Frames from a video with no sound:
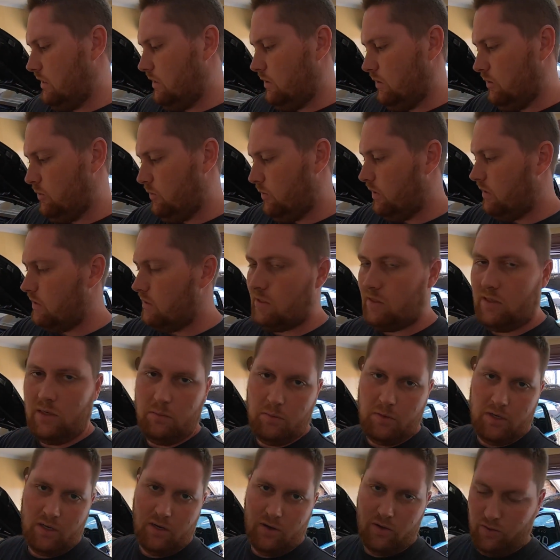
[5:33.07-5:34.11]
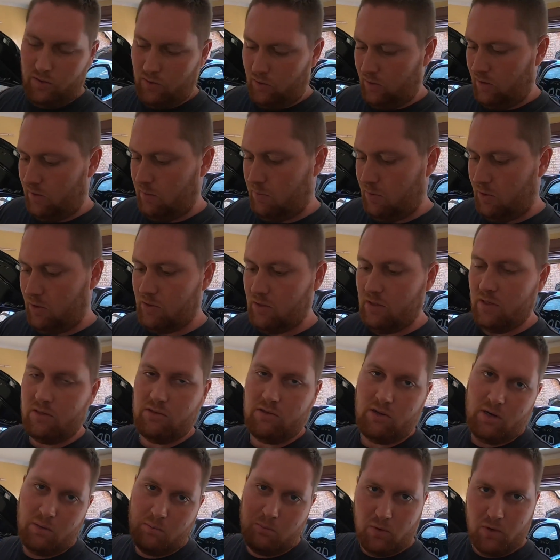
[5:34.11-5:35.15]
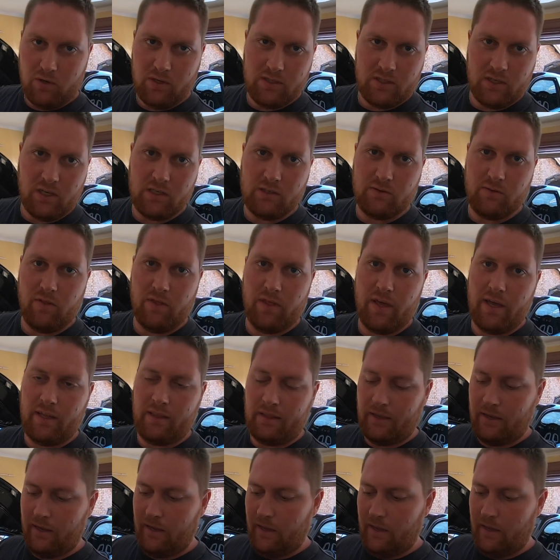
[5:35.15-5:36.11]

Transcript: You want to see me go through the process. So I apologize for that.